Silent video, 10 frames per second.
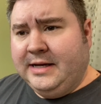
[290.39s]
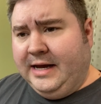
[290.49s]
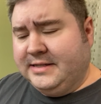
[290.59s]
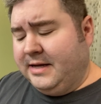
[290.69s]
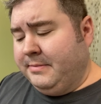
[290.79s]

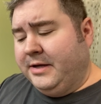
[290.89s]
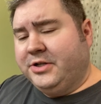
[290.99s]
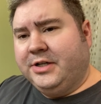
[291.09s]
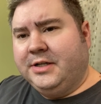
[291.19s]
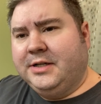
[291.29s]
As I
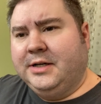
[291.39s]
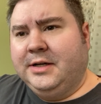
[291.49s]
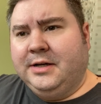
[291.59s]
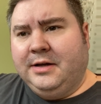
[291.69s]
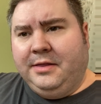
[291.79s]
mentioned,
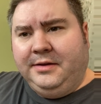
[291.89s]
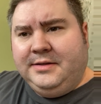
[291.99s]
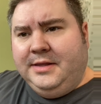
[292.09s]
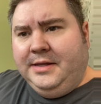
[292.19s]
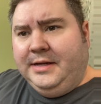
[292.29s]
the
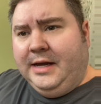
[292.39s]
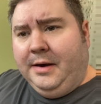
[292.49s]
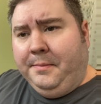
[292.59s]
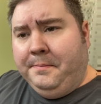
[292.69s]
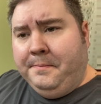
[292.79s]

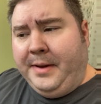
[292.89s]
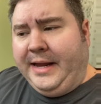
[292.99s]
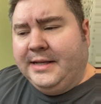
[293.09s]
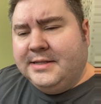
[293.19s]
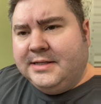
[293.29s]

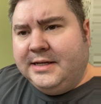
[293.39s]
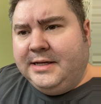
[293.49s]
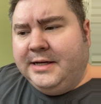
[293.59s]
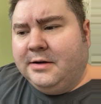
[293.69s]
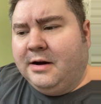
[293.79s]
bands in
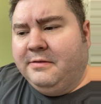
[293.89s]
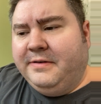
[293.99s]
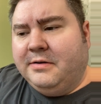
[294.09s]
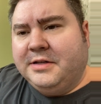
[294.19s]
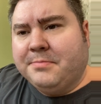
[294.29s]
here are
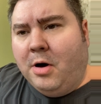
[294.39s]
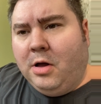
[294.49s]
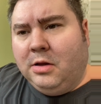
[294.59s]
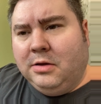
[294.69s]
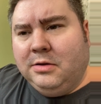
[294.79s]
very small,